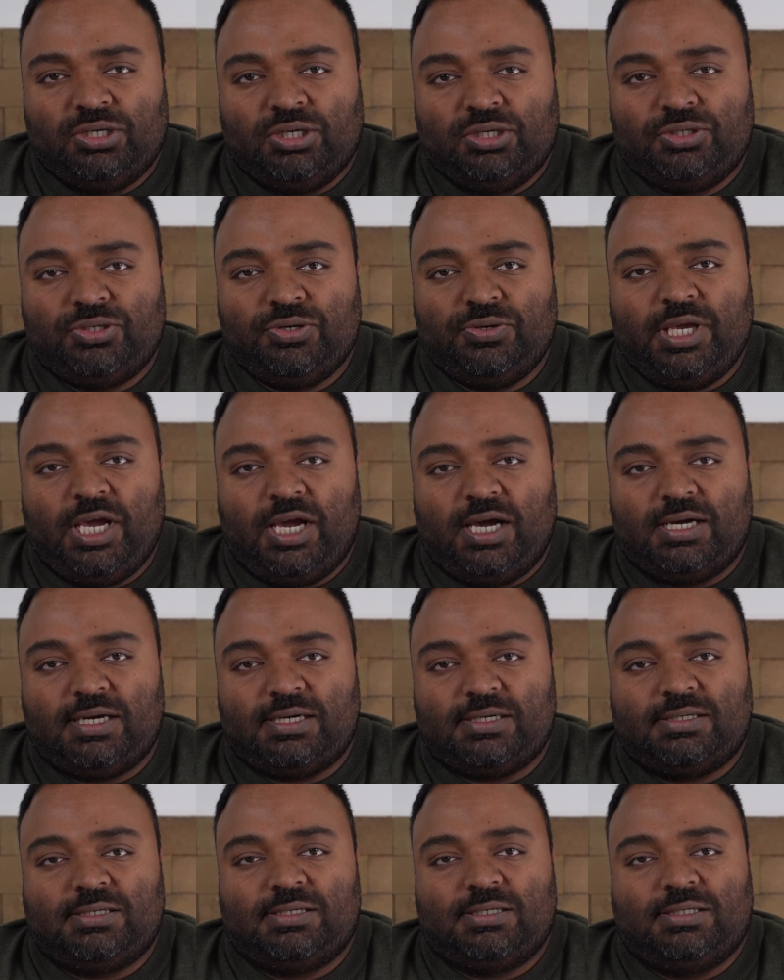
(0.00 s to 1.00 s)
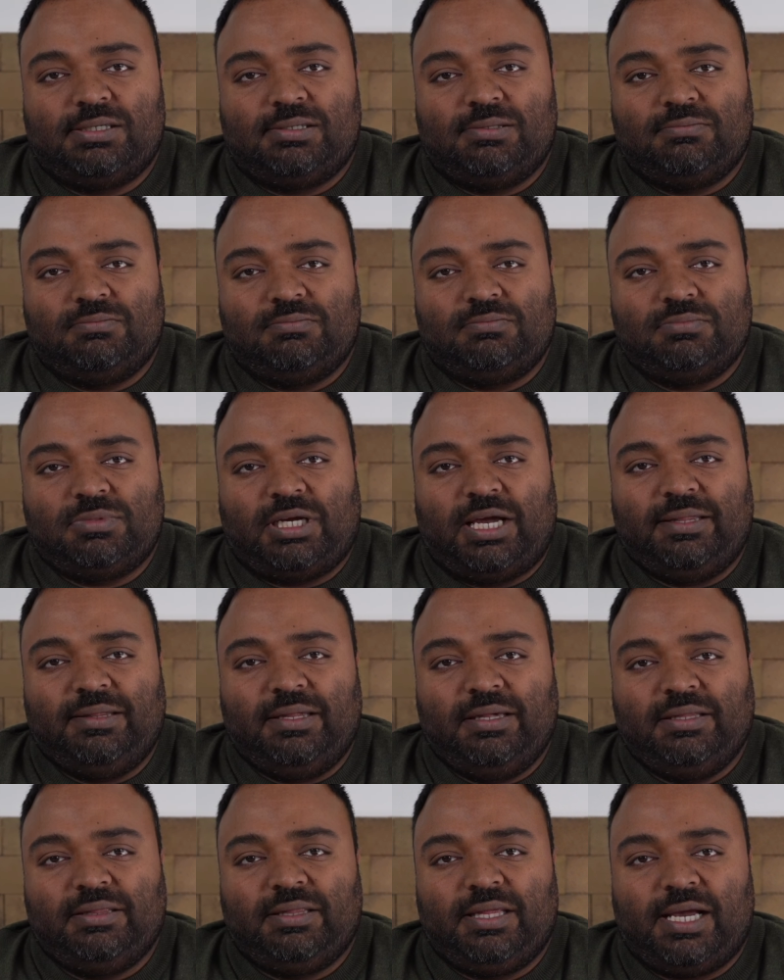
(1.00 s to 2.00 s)
So yeah, I
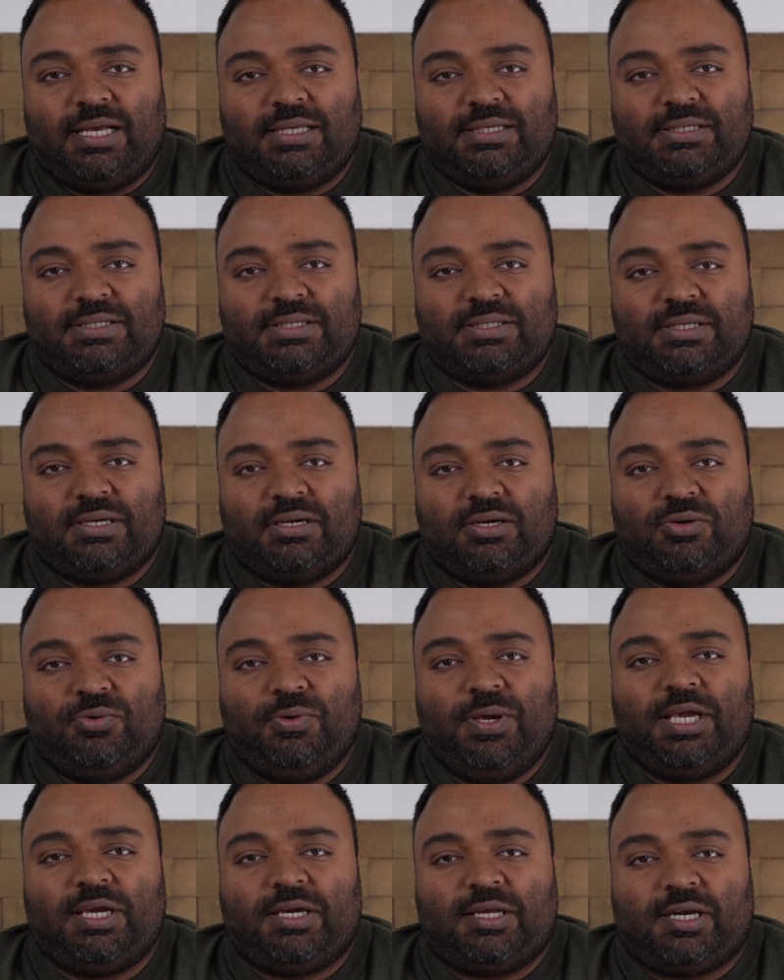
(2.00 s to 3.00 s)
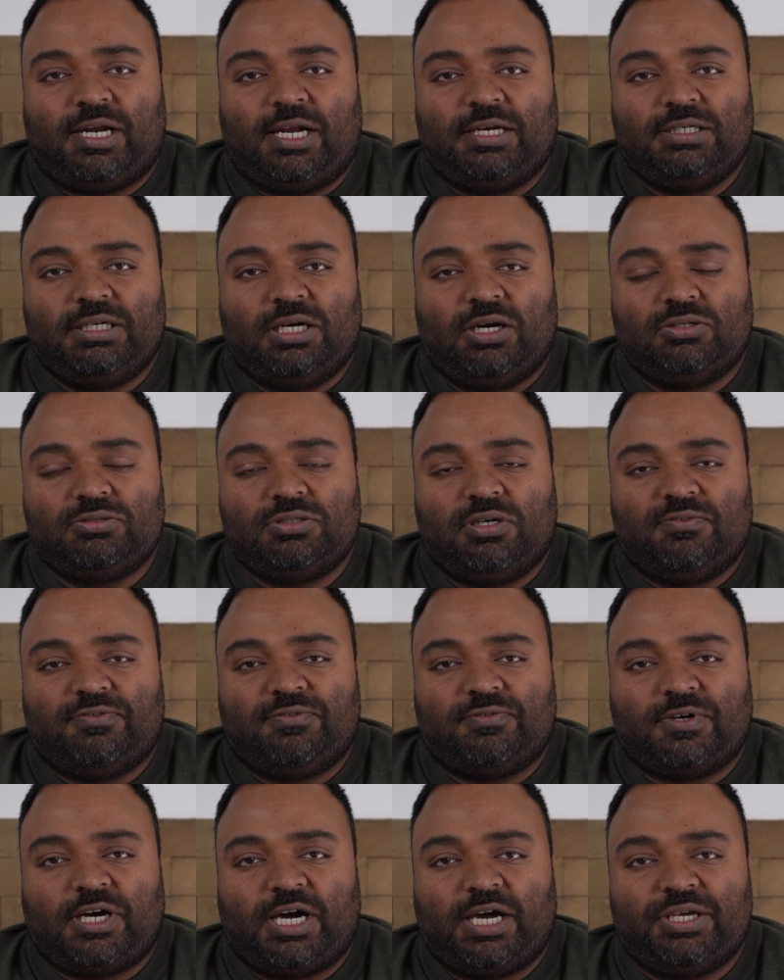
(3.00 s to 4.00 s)
think that's a quick rundown of
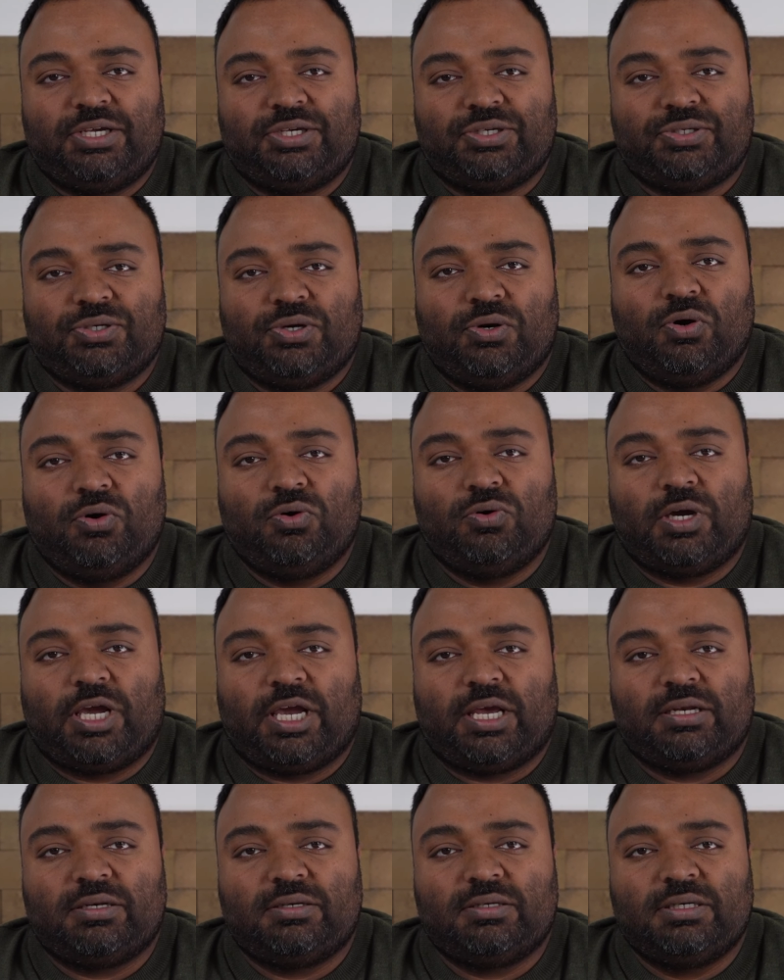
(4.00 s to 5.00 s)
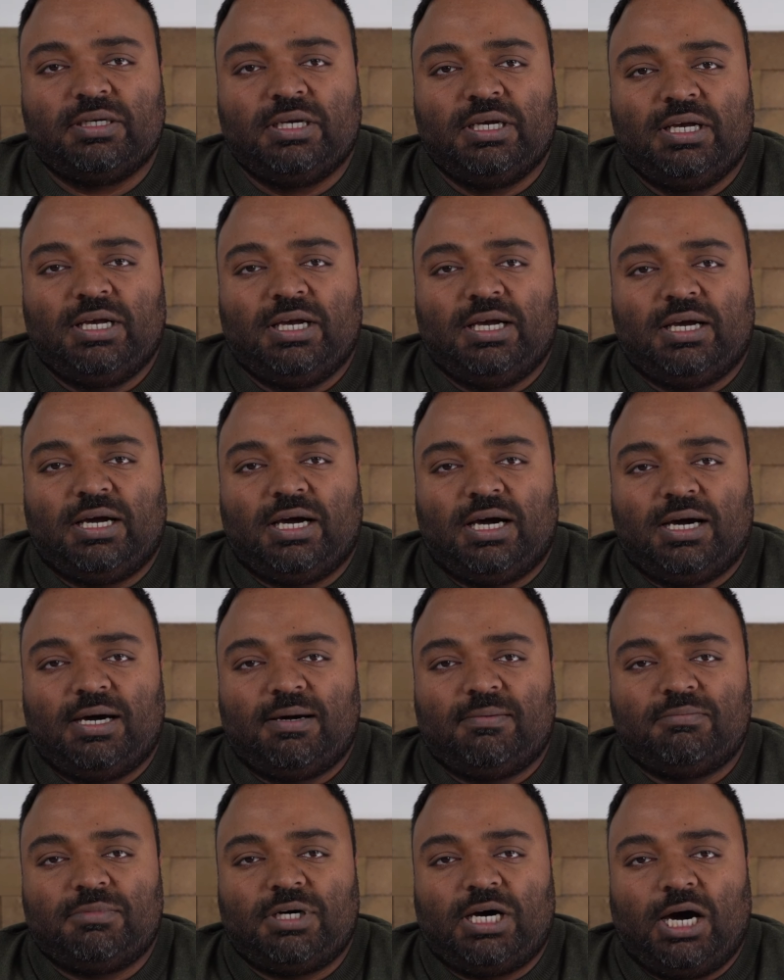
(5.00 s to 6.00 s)
ISO and
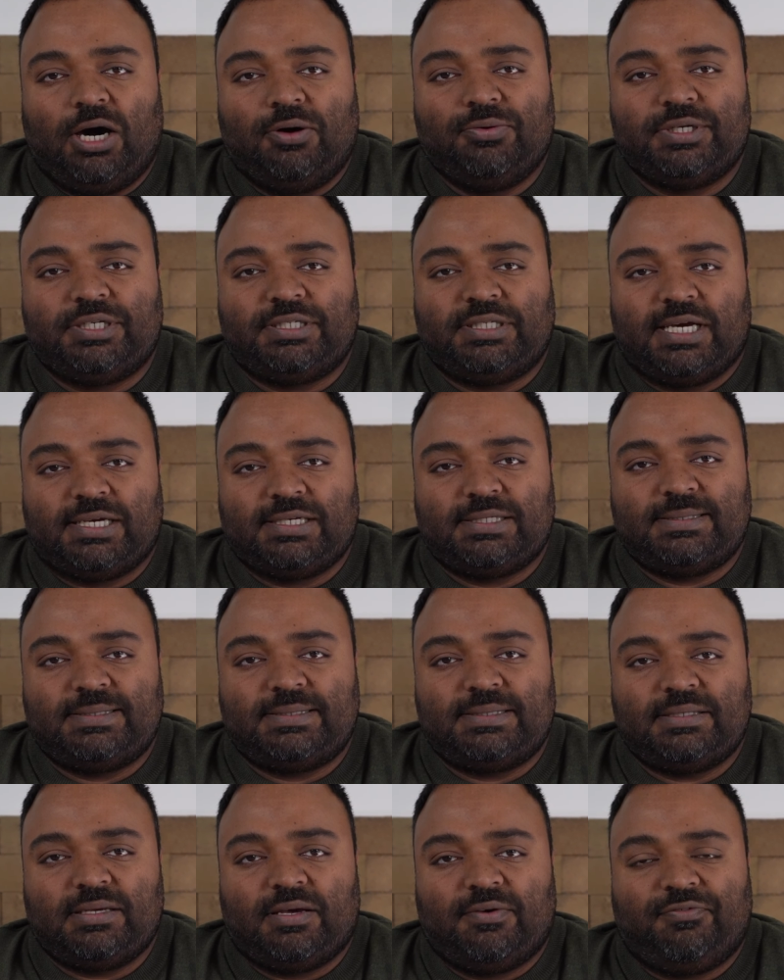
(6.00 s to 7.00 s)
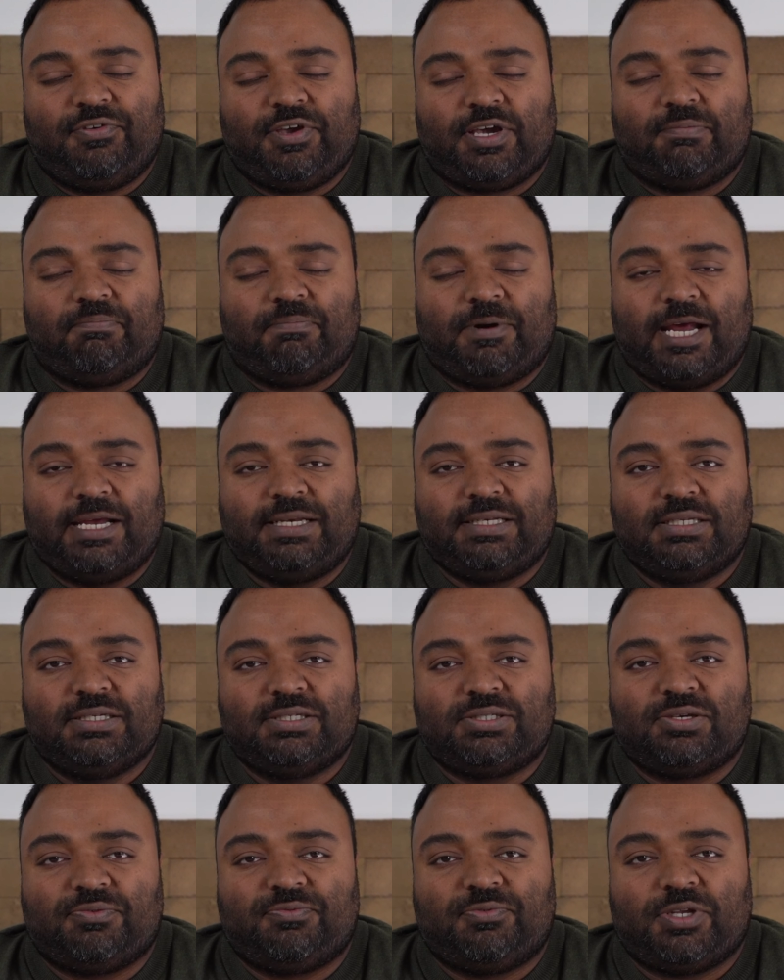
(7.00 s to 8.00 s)
how it does affect
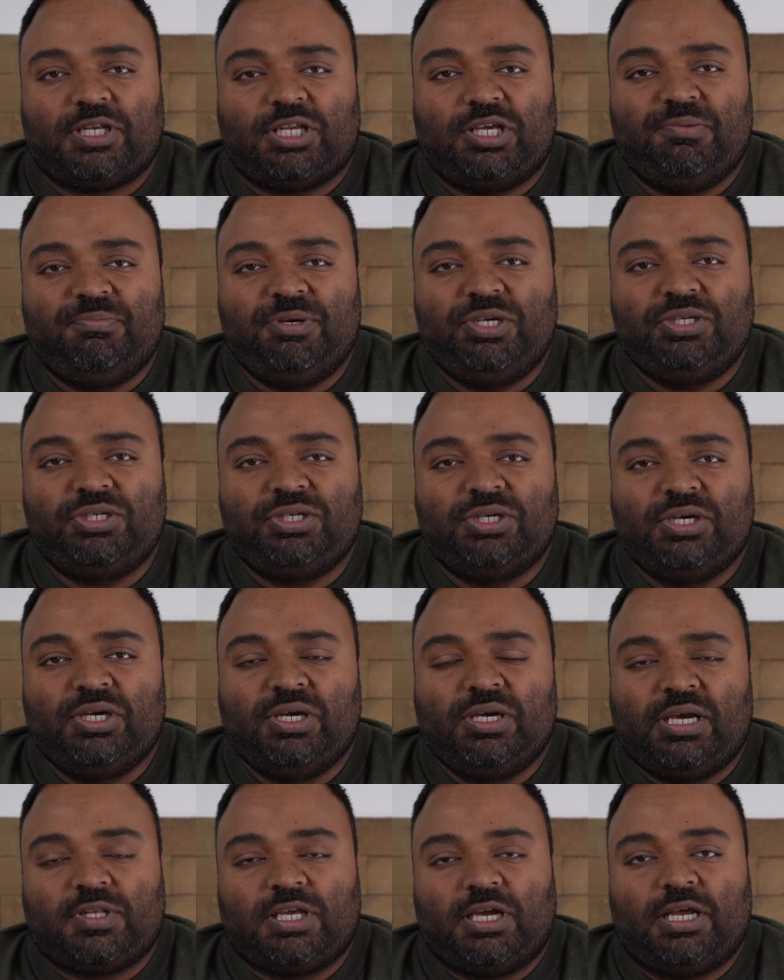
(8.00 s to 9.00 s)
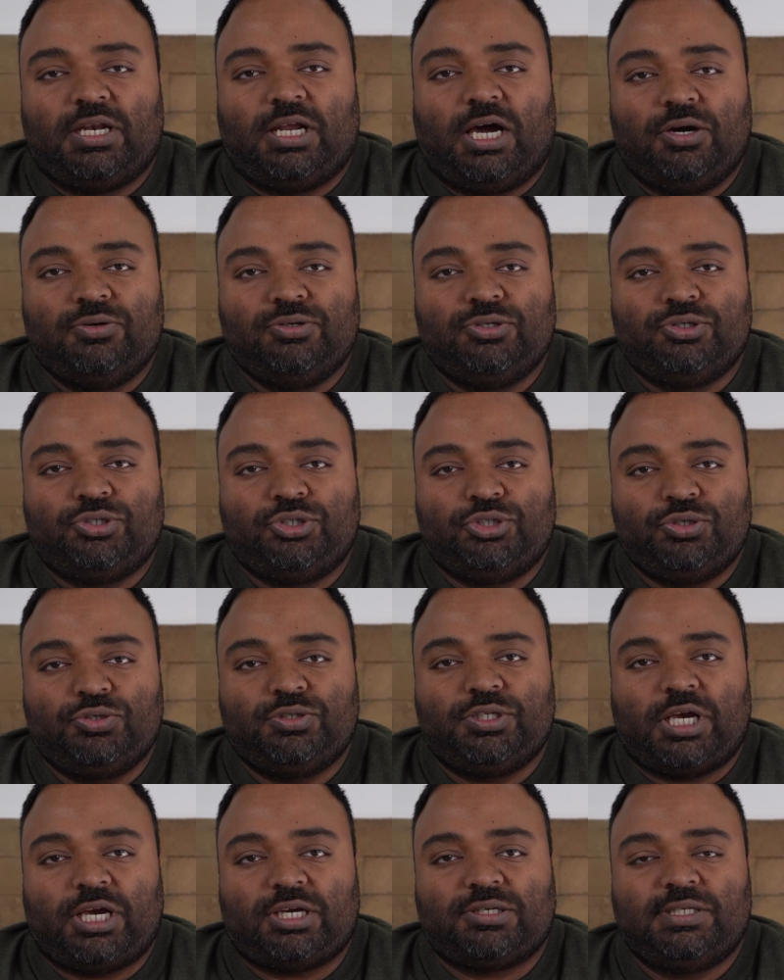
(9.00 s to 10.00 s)
brightness of an image, and how you
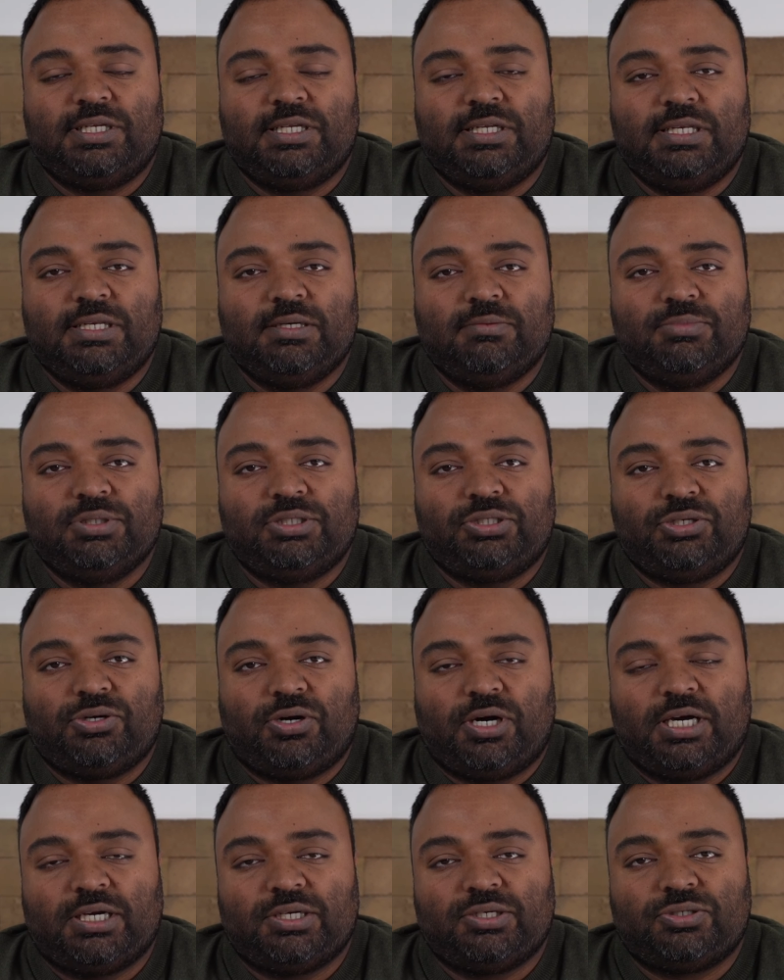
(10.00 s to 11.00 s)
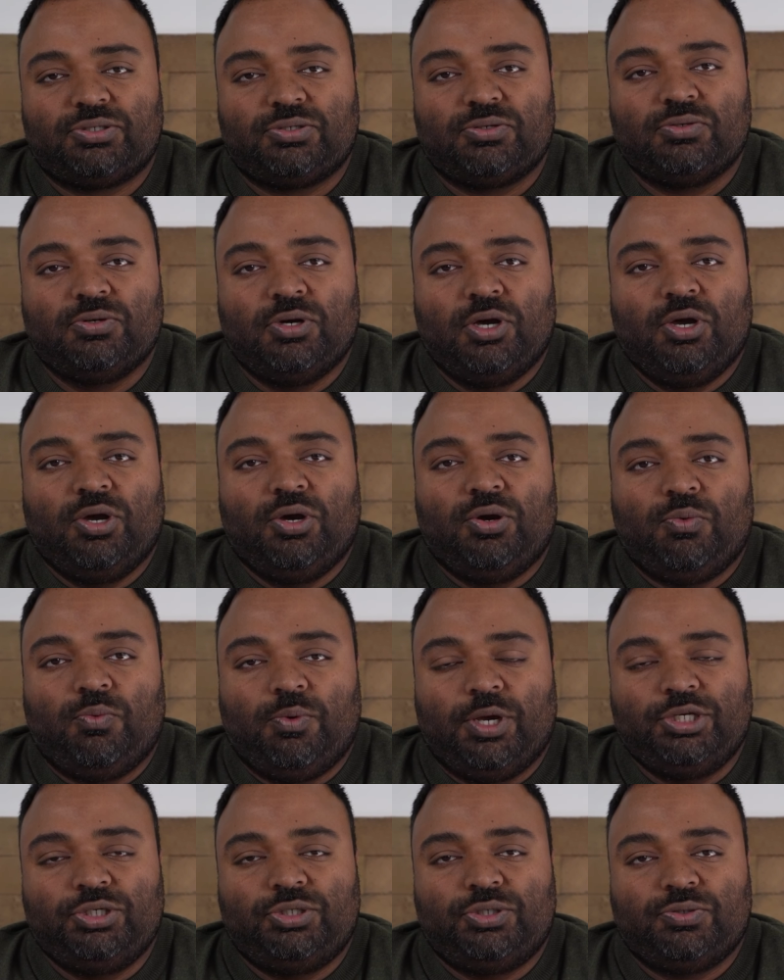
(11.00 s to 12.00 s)
should actually limit your ISO
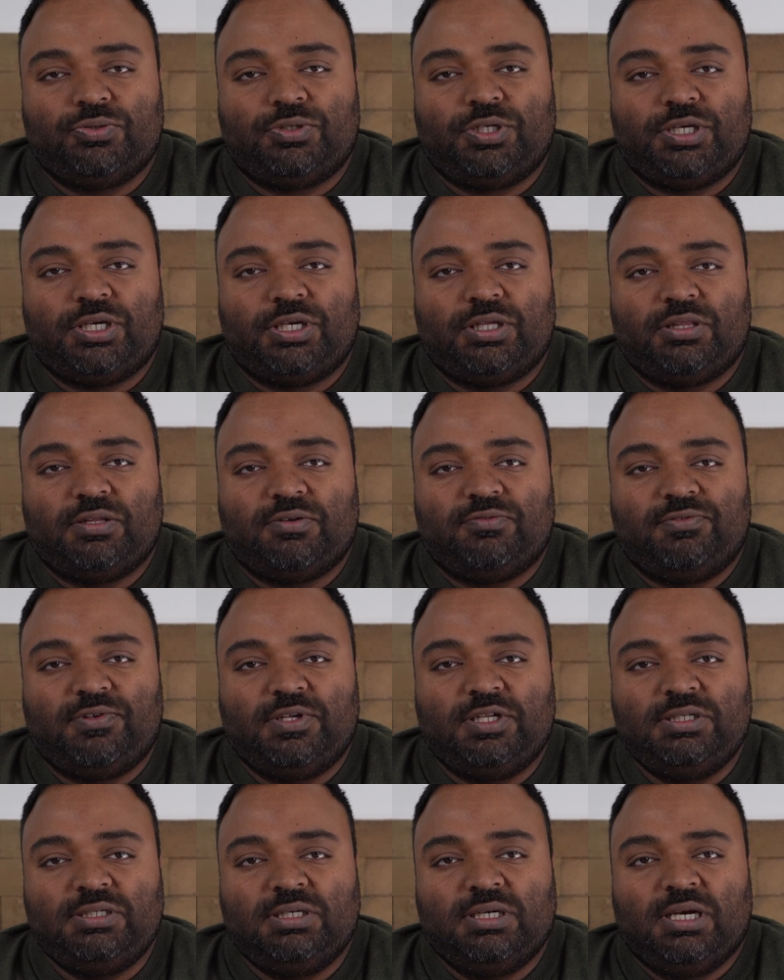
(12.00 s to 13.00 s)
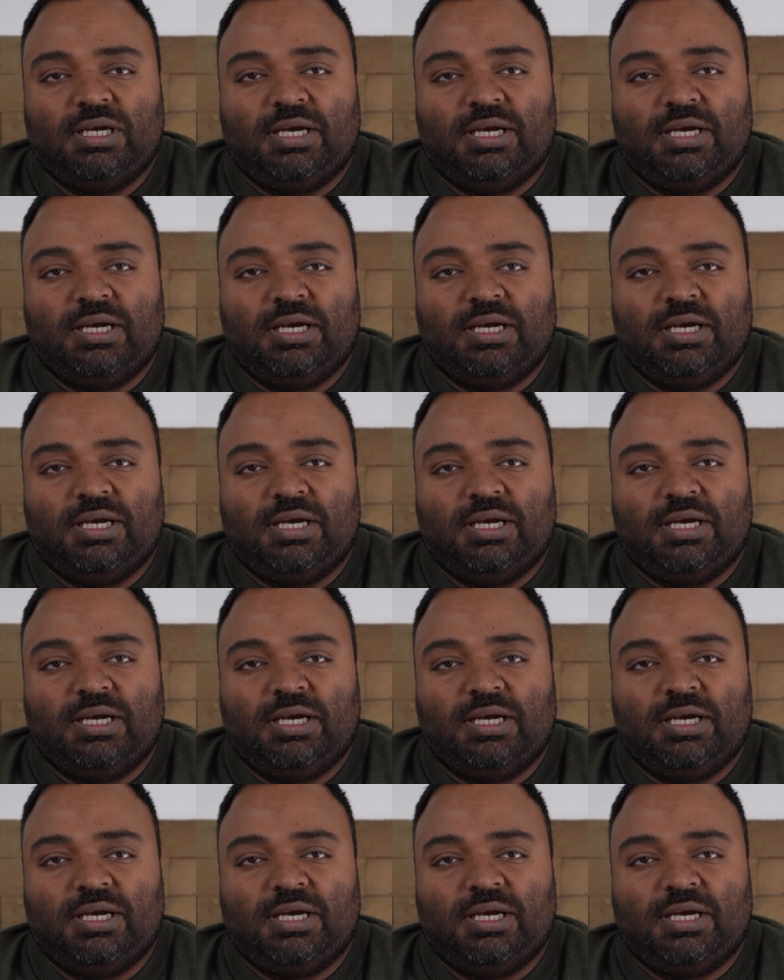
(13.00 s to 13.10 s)
when shooting in the field.